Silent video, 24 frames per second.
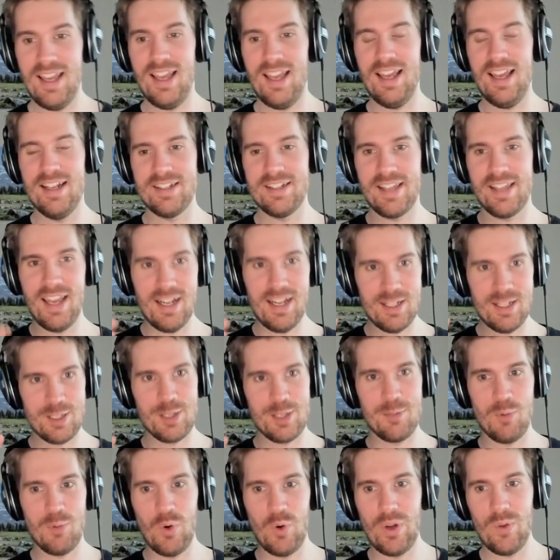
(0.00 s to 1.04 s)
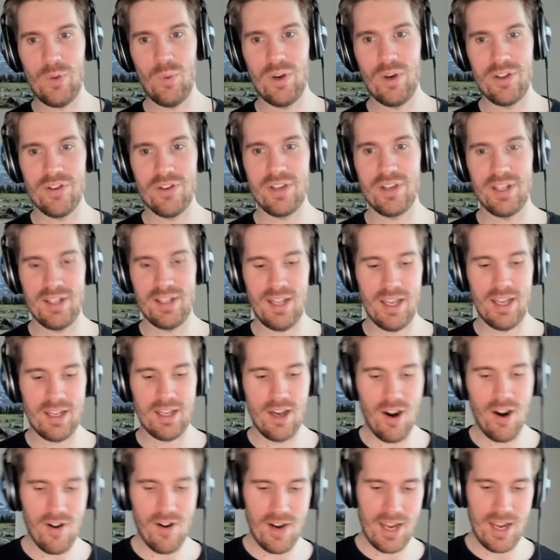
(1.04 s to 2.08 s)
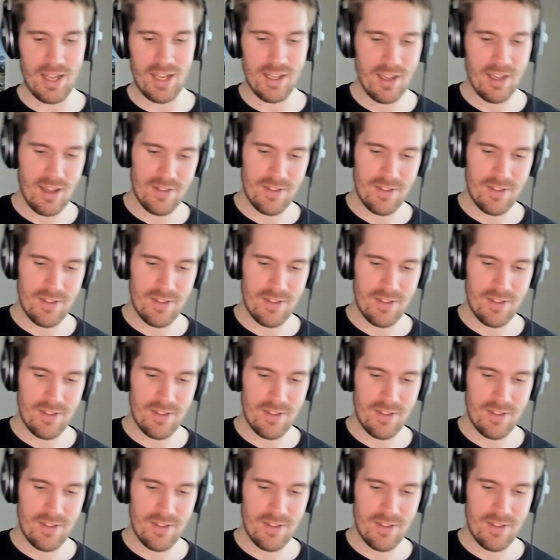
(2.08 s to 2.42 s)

and get it to the point where you can like, all right,